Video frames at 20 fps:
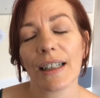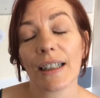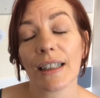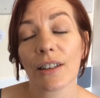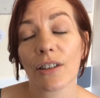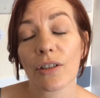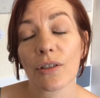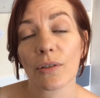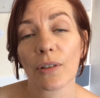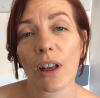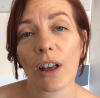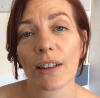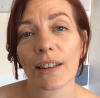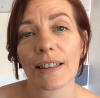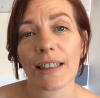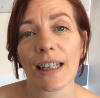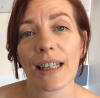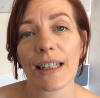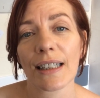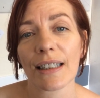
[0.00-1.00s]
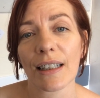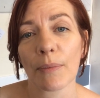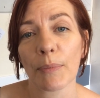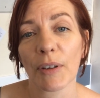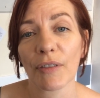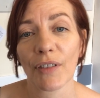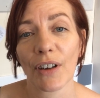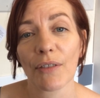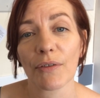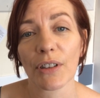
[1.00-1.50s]
in the school holidays? And we
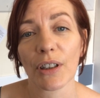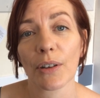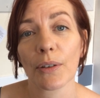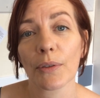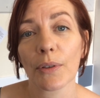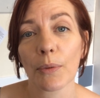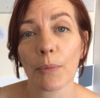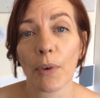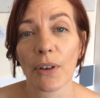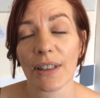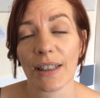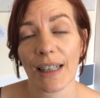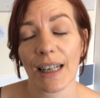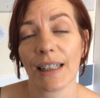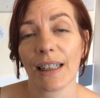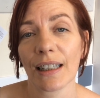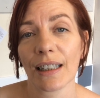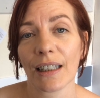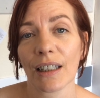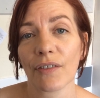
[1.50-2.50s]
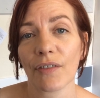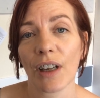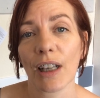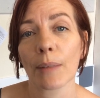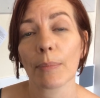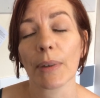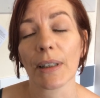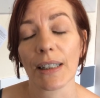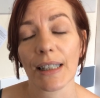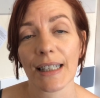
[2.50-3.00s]
found out there wasn't anything
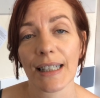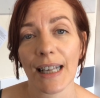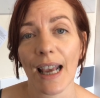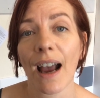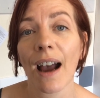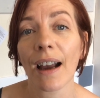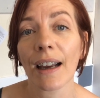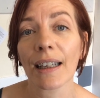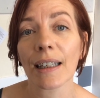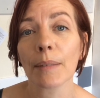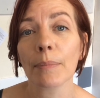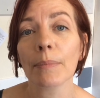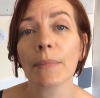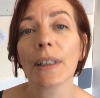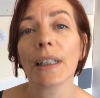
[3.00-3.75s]
available at the time.